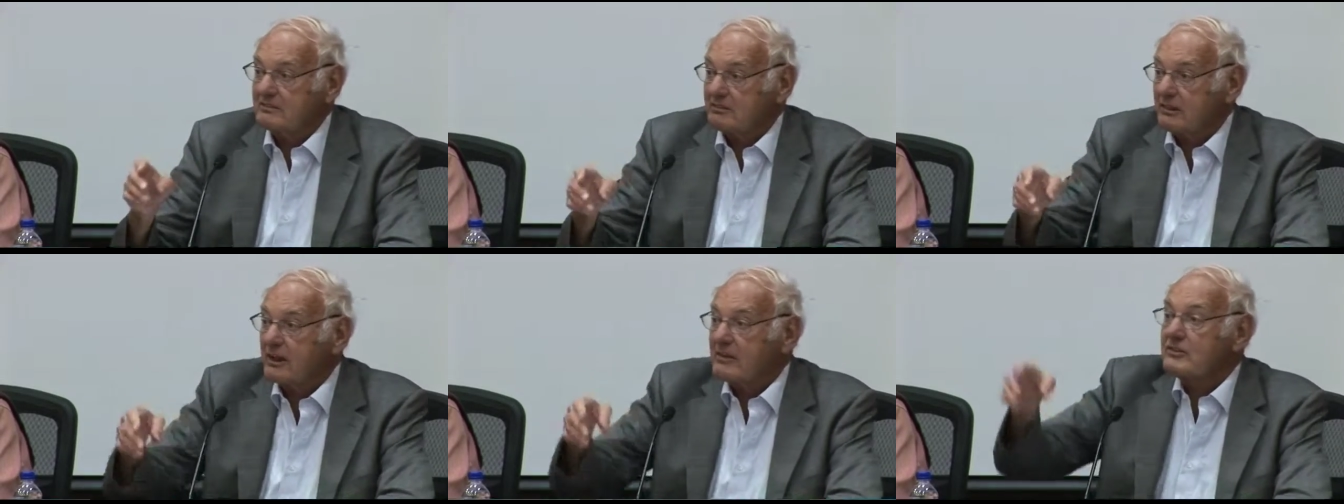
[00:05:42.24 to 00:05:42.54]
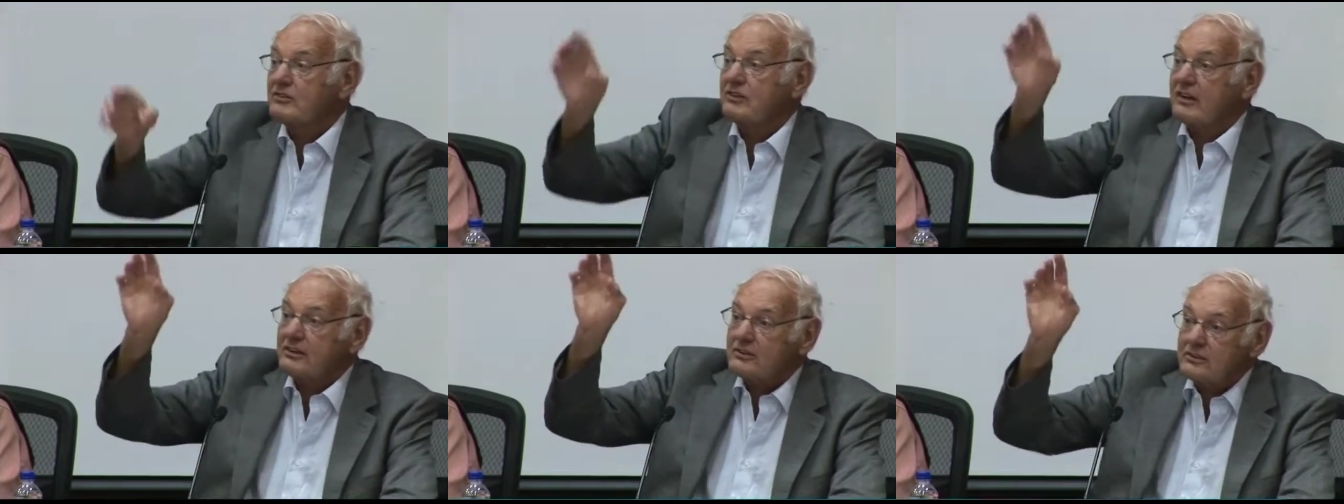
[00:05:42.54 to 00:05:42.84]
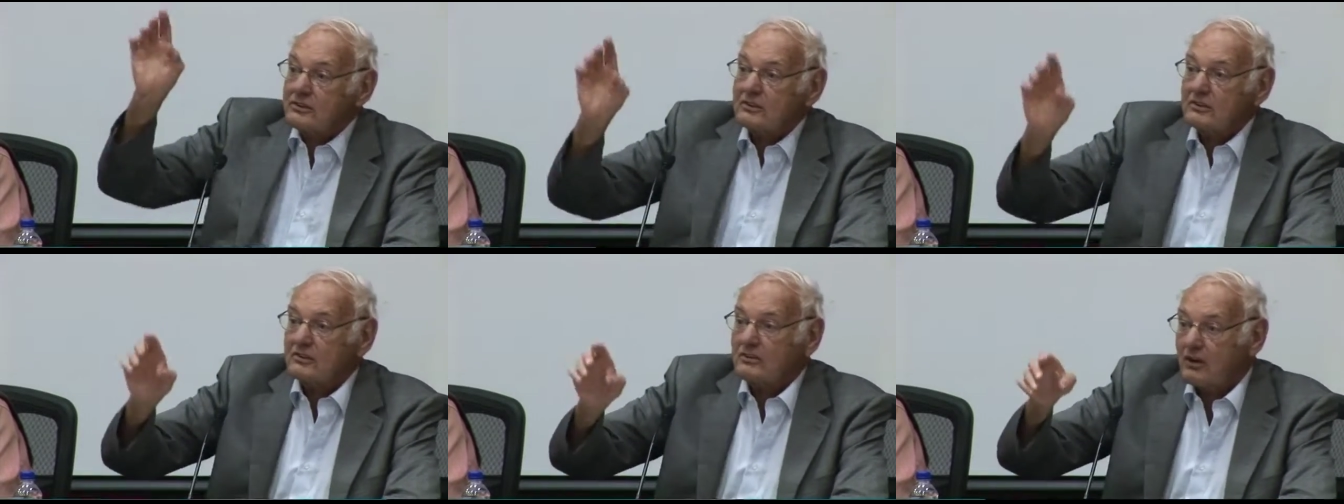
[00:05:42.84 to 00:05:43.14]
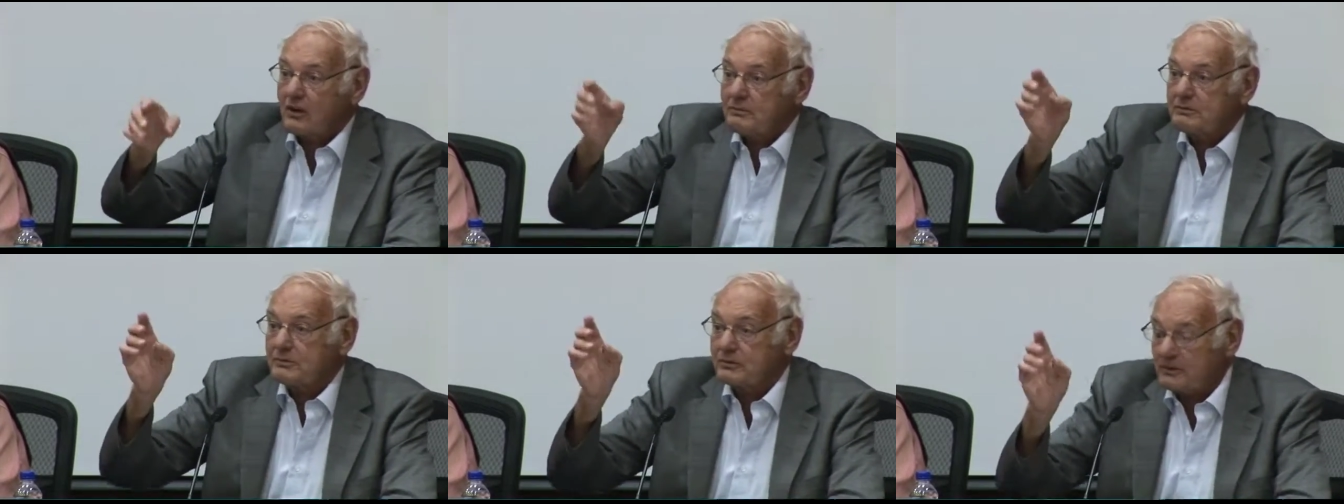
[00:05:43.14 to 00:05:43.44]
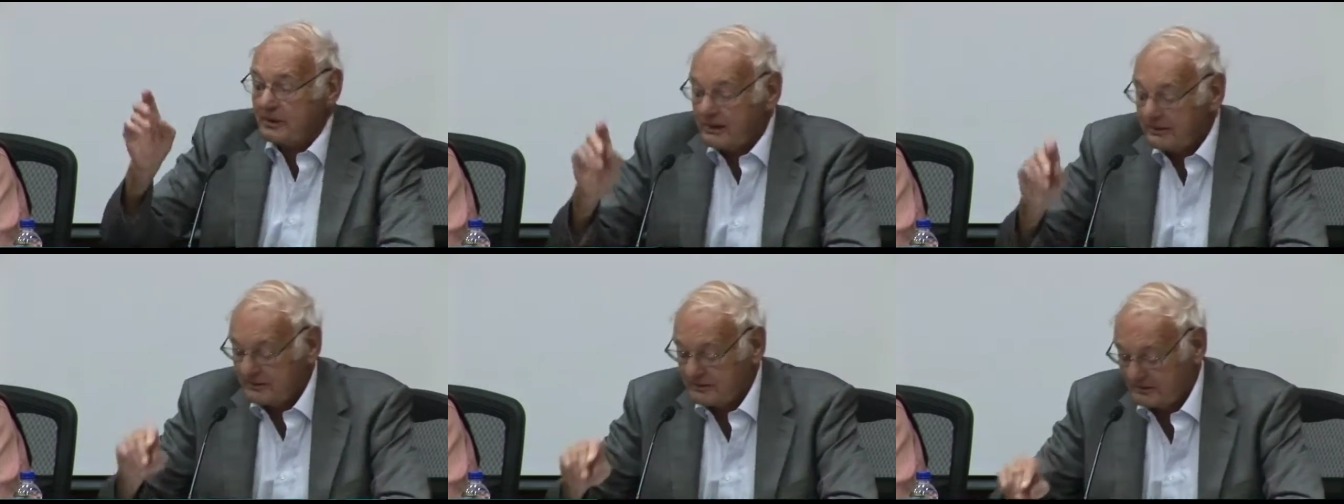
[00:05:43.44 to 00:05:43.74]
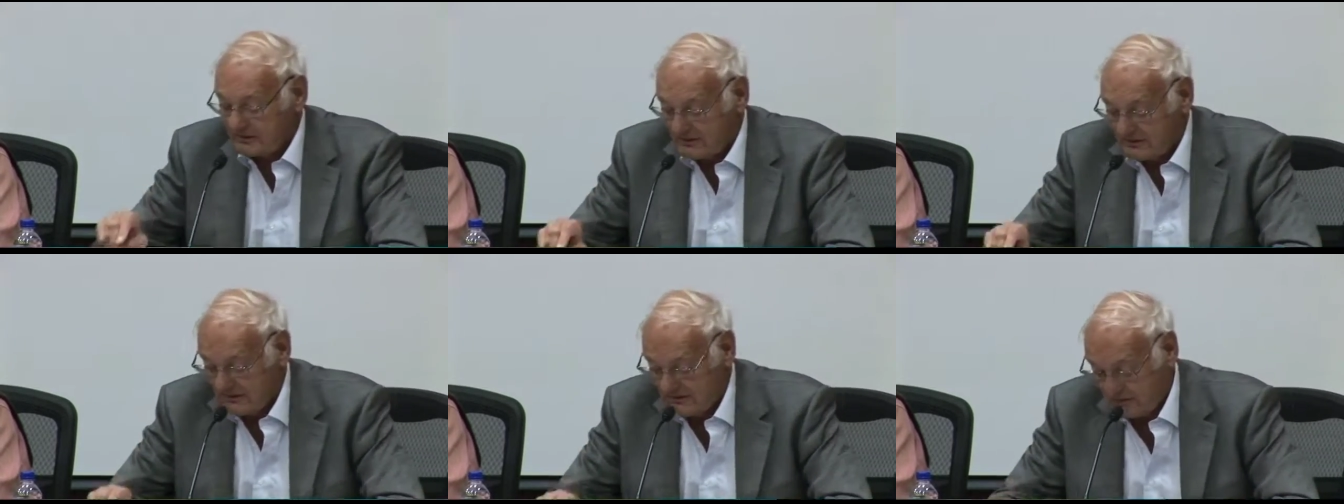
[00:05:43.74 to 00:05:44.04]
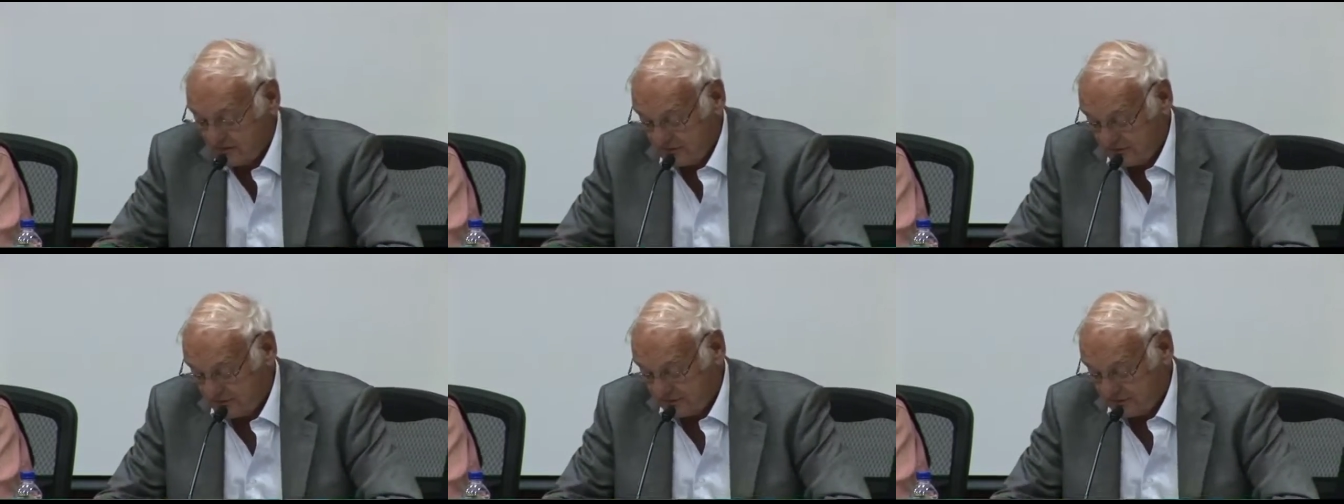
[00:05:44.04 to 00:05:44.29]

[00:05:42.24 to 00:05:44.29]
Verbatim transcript: transnational corporations,